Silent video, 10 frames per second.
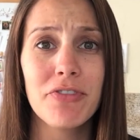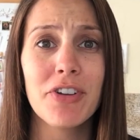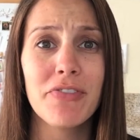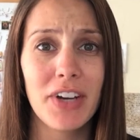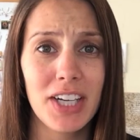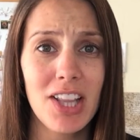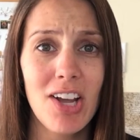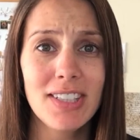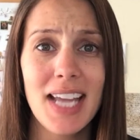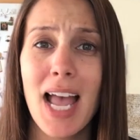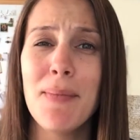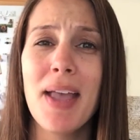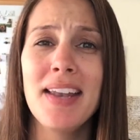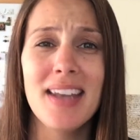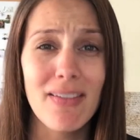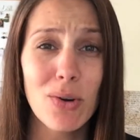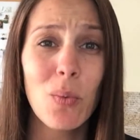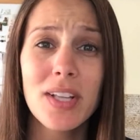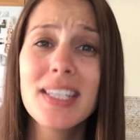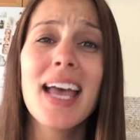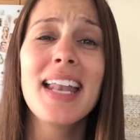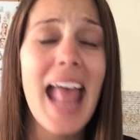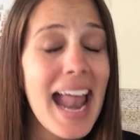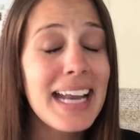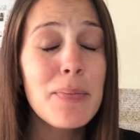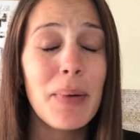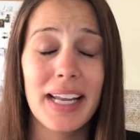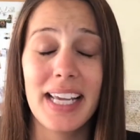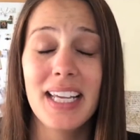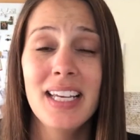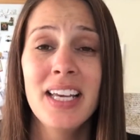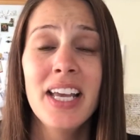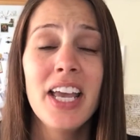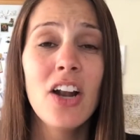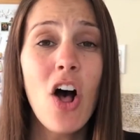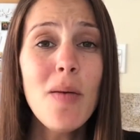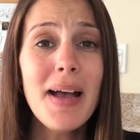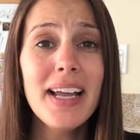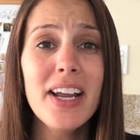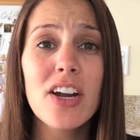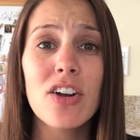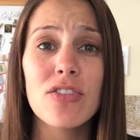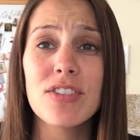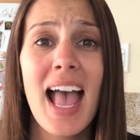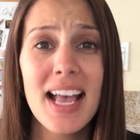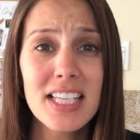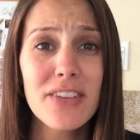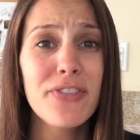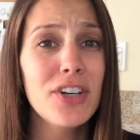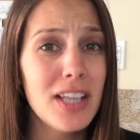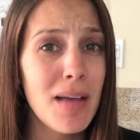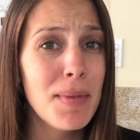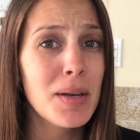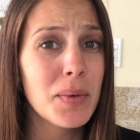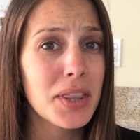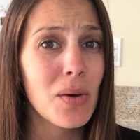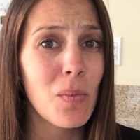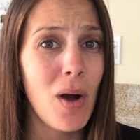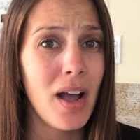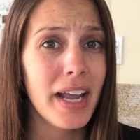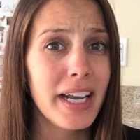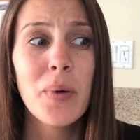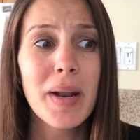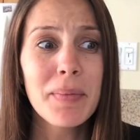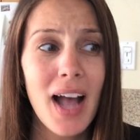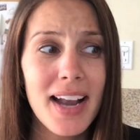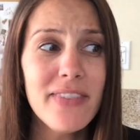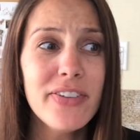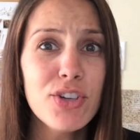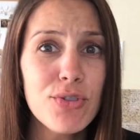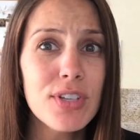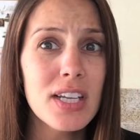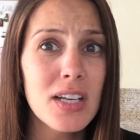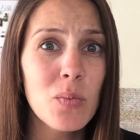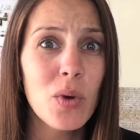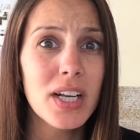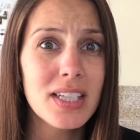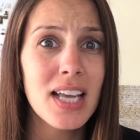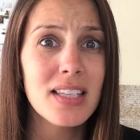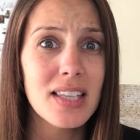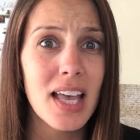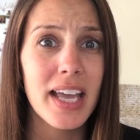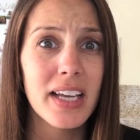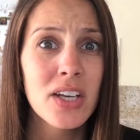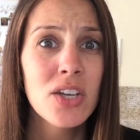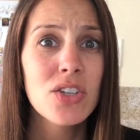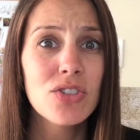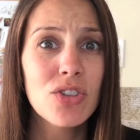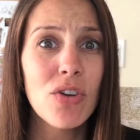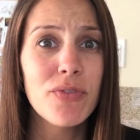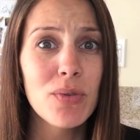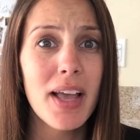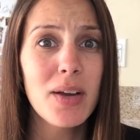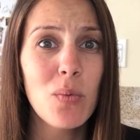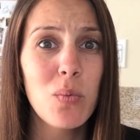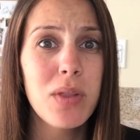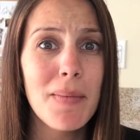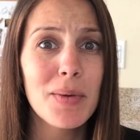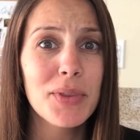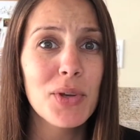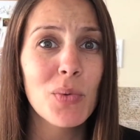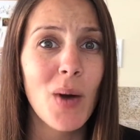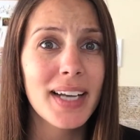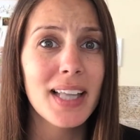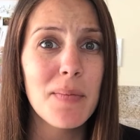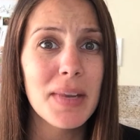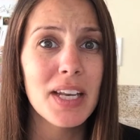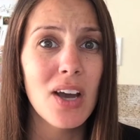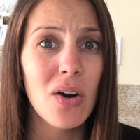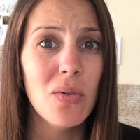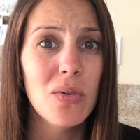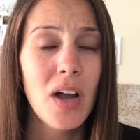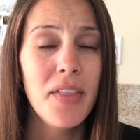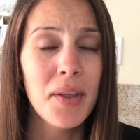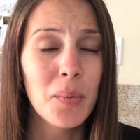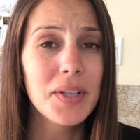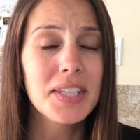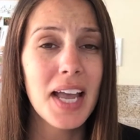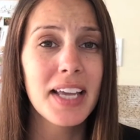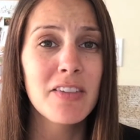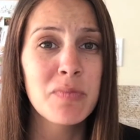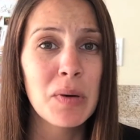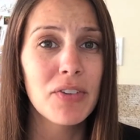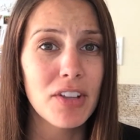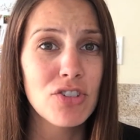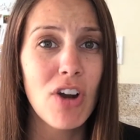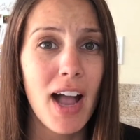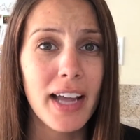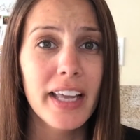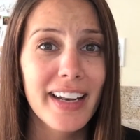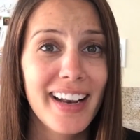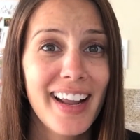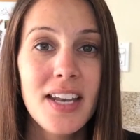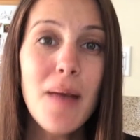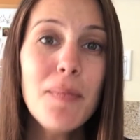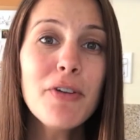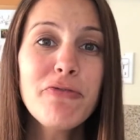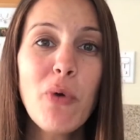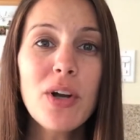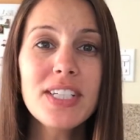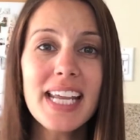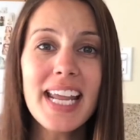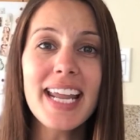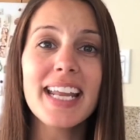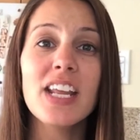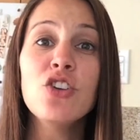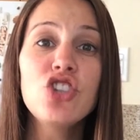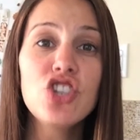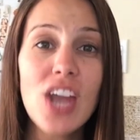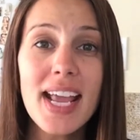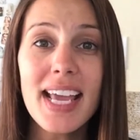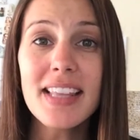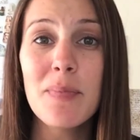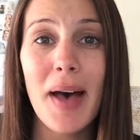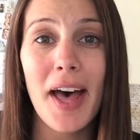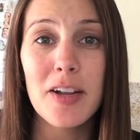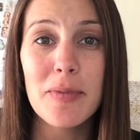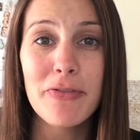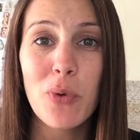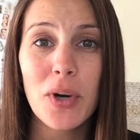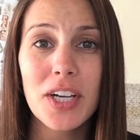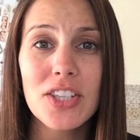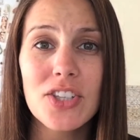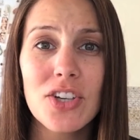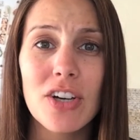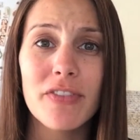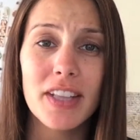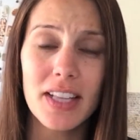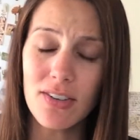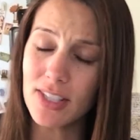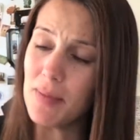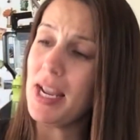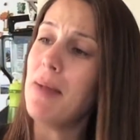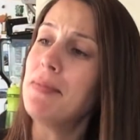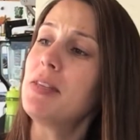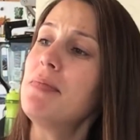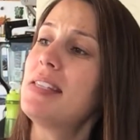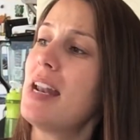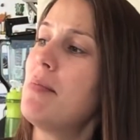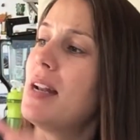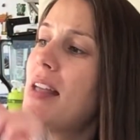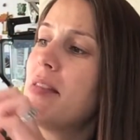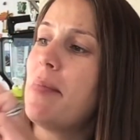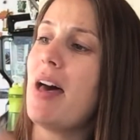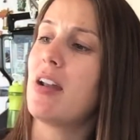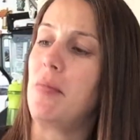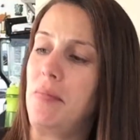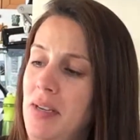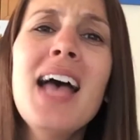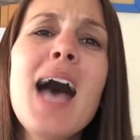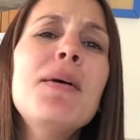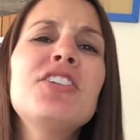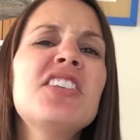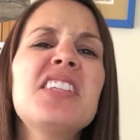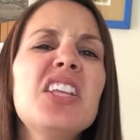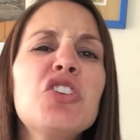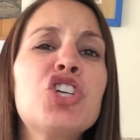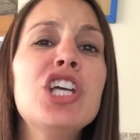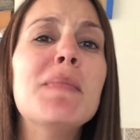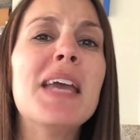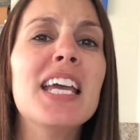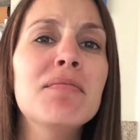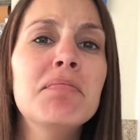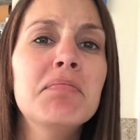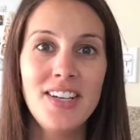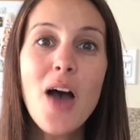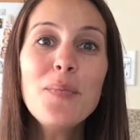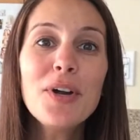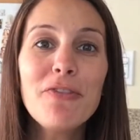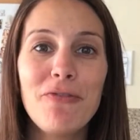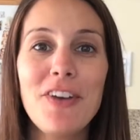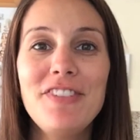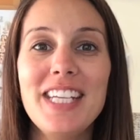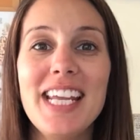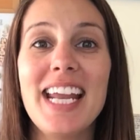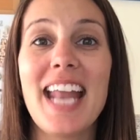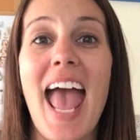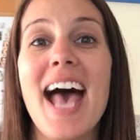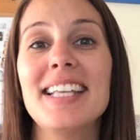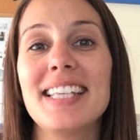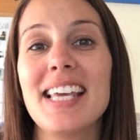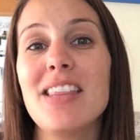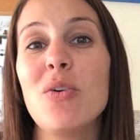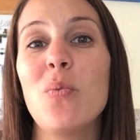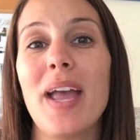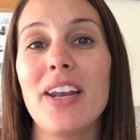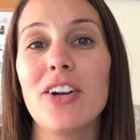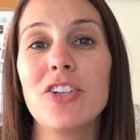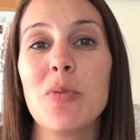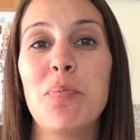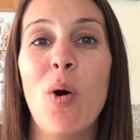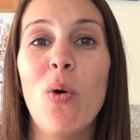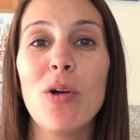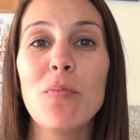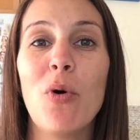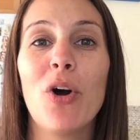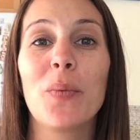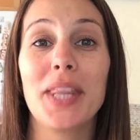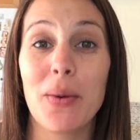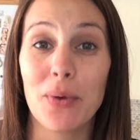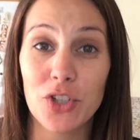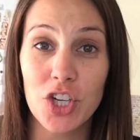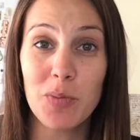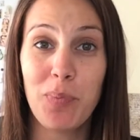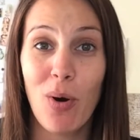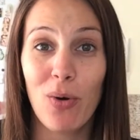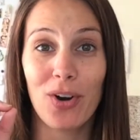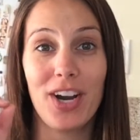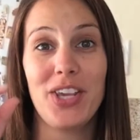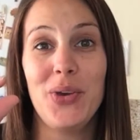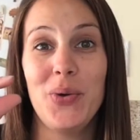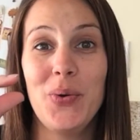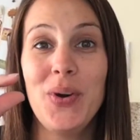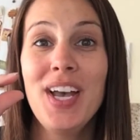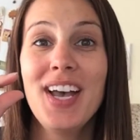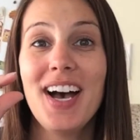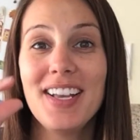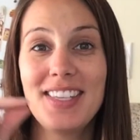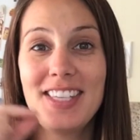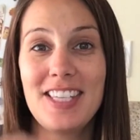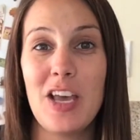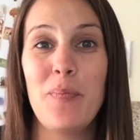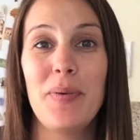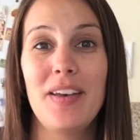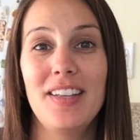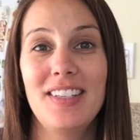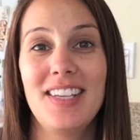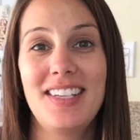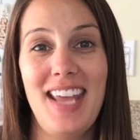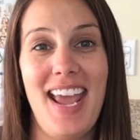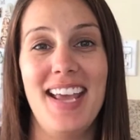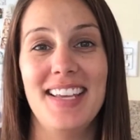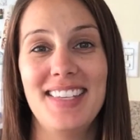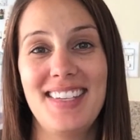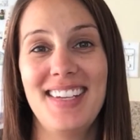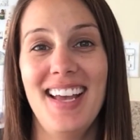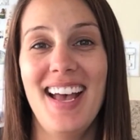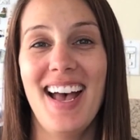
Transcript: for a very long time and never once had anybody in all my years ask for a lemon with their wine, but I'm kind of interested in what it tastes like. So if you like lemon with your wine, let me know. And then once I give birth, I'll try it. Number 14, shaking the bottle before it's served. There's sometimes some sediment on the bottom. How about just a little shimmy? Number 15, asking the waiter to pour more when they were just pouring you a sip to taste.